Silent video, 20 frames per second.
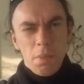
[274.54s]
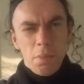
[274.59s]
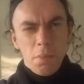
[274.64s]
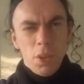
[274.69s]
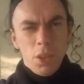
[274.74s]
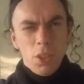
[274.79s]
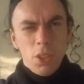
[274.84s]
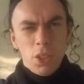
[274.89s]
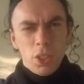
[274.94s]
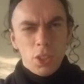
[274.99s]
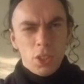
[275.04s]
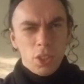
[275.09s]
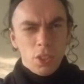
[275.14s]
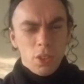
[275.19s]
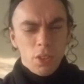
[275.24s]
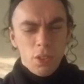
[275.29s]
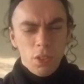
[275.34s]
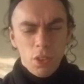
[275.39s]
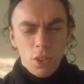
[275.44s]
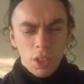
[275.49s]

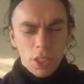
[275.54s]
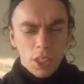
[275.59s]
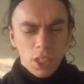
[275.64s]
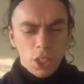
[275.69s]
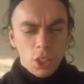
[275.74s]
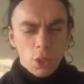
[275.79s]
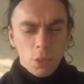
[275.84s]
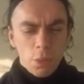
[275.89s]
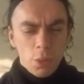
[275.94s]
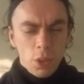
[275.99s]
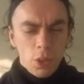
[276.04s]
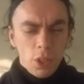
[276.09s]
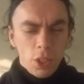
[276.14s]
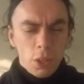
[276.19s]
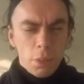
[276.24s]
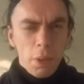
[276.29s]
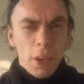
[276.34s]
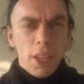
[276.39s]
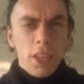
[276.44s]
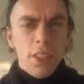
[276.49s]
Most organisms on
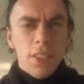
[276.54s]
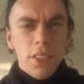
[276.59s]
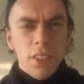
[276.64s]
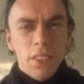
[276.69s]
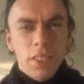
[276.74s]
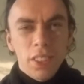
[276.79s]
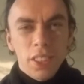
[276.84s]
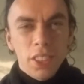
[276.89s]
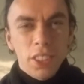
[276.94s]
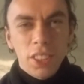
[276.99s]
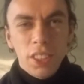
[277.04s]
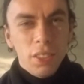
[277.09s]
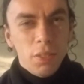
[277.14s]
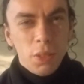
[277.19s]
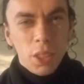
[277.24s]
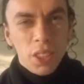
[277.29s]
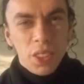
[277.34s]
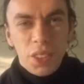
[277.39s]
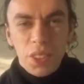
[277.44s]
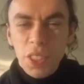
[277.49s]
this planet are not
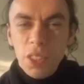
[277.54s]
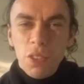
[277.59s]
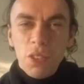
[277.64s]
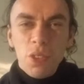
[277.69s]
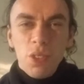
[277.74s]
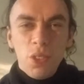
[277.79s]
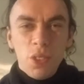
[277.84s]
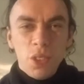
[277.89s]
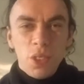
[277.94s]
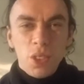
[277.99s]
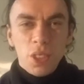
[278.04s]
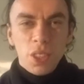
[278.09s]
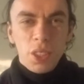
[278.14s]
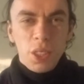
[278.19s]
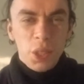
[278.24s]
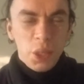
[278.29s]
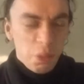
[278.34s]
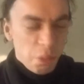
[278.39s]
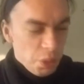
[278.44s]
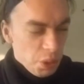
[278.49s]
one single
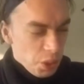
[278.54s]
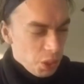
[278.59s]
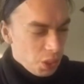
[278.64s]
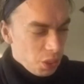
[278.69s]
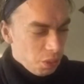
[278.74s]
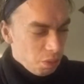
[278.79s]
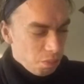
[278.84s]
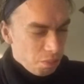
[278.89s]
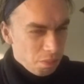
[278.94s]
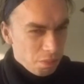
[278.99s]
organisms.